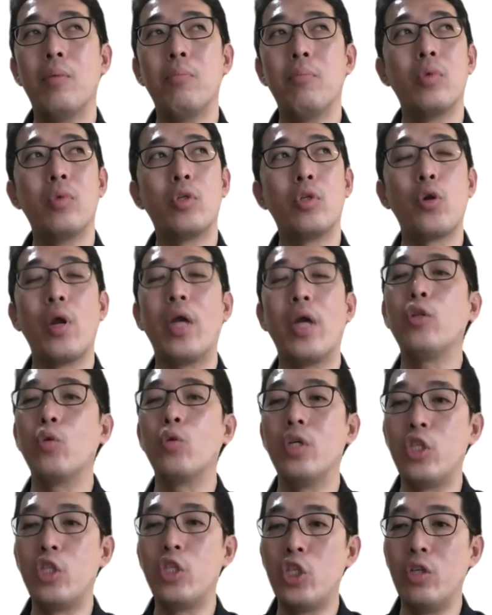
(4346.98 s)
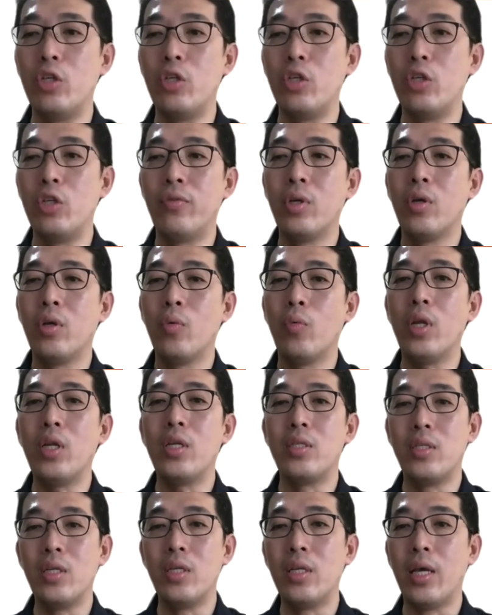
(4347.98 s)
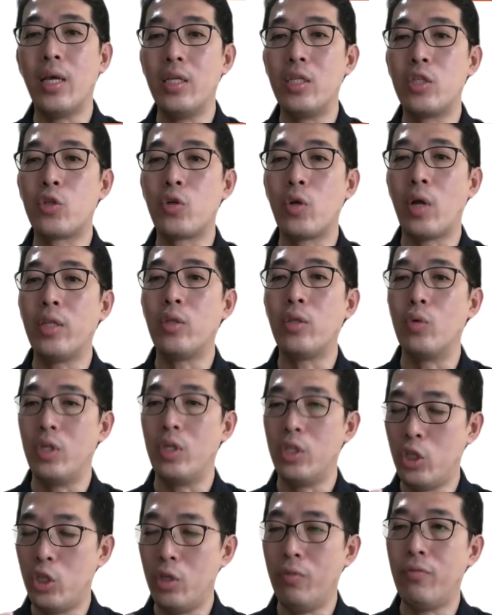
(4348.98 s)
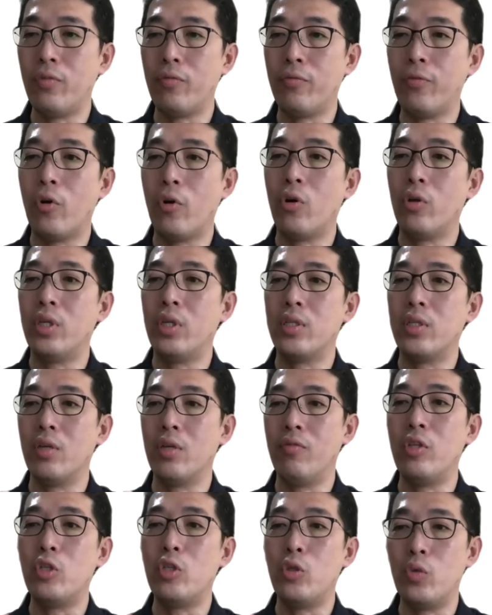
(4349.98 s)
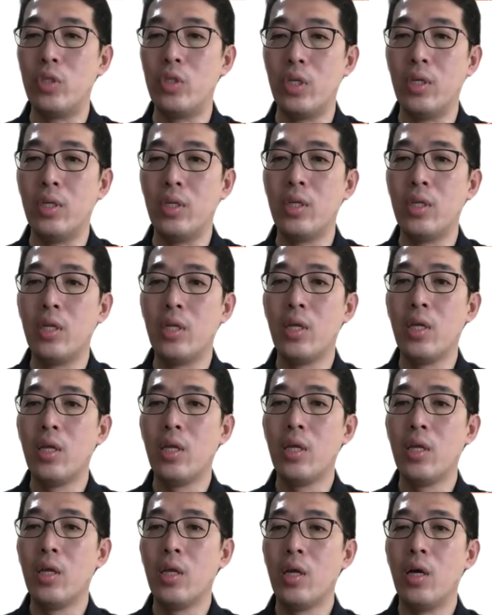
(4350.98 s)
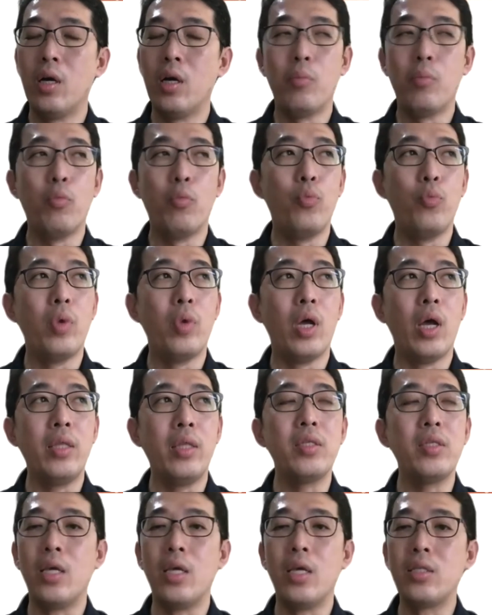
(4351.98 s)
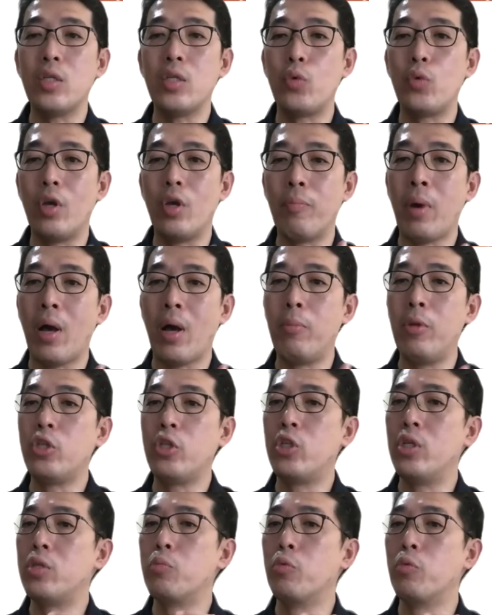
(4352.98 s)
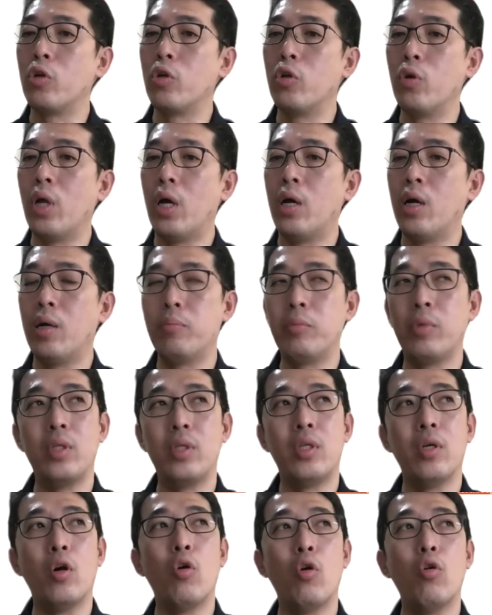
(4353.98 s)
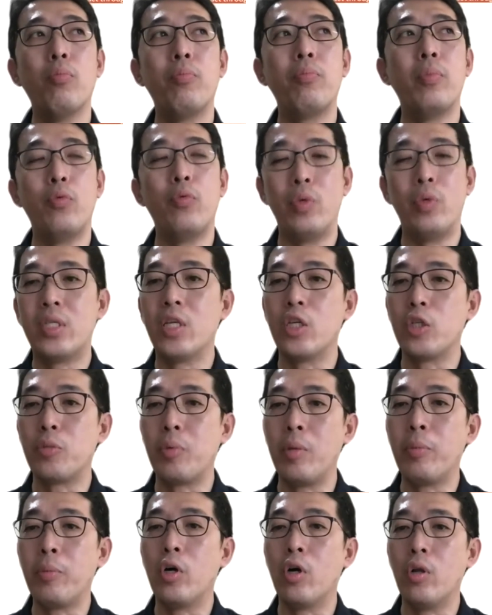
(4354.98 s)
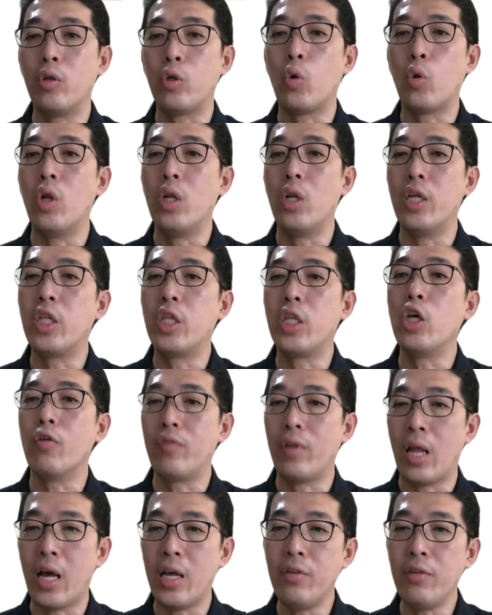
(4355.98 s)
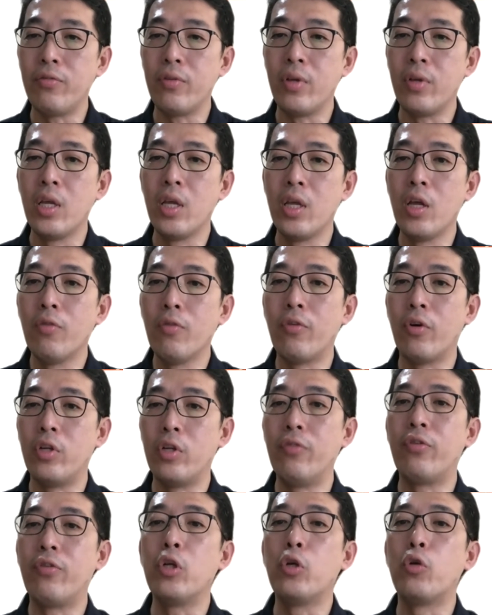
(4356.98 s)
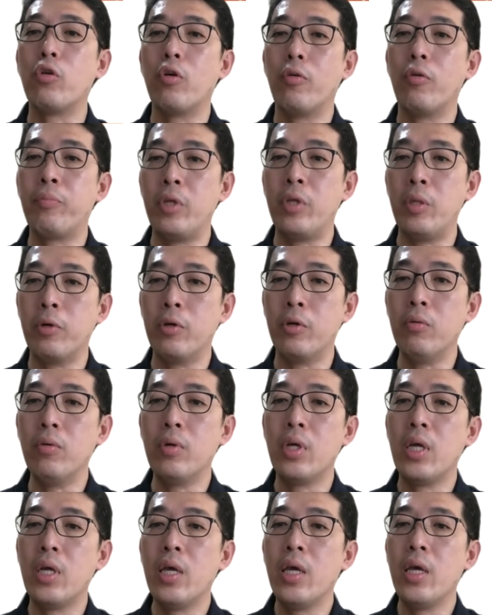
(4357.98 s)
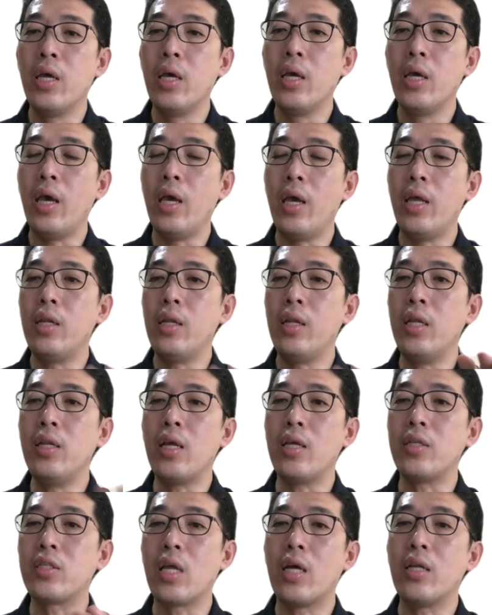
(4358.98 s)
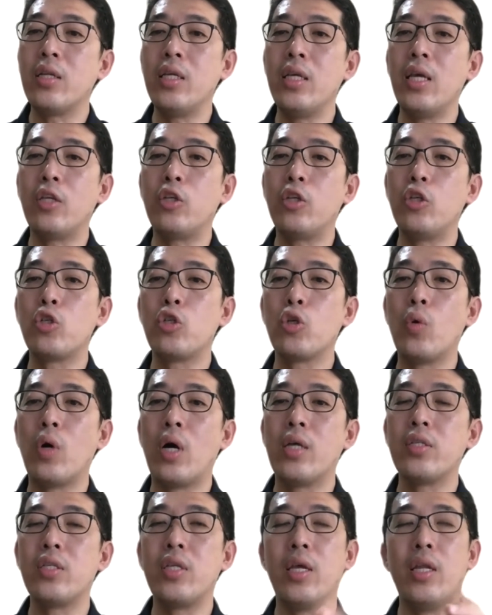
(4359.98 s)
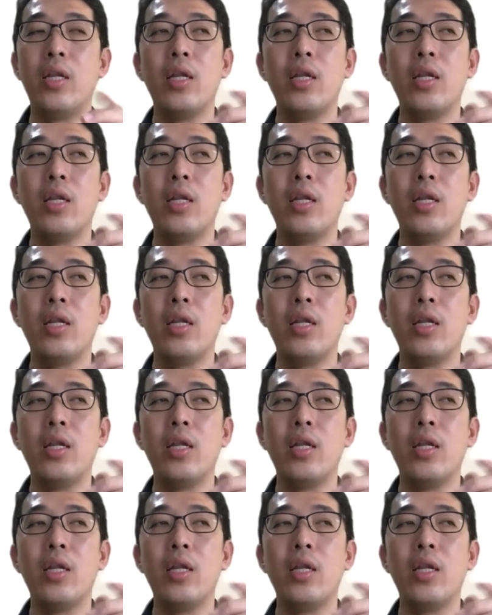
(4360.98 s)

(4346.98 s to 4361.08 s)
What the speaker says: trying to achieve. What is it that is trying to achieve for the service user? NCSS, we have published this book, the whole research paper on quality of life for different group of people. And in that study, it actually show us that